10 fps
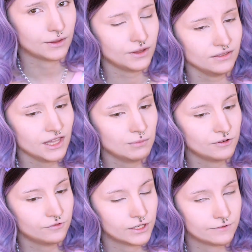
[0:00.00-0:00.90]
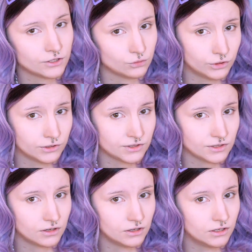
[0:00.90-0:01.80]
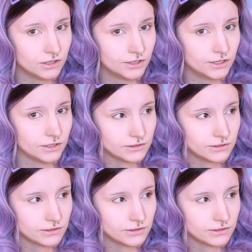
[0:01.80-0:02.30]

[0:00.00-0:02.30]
I think that my favorite ones are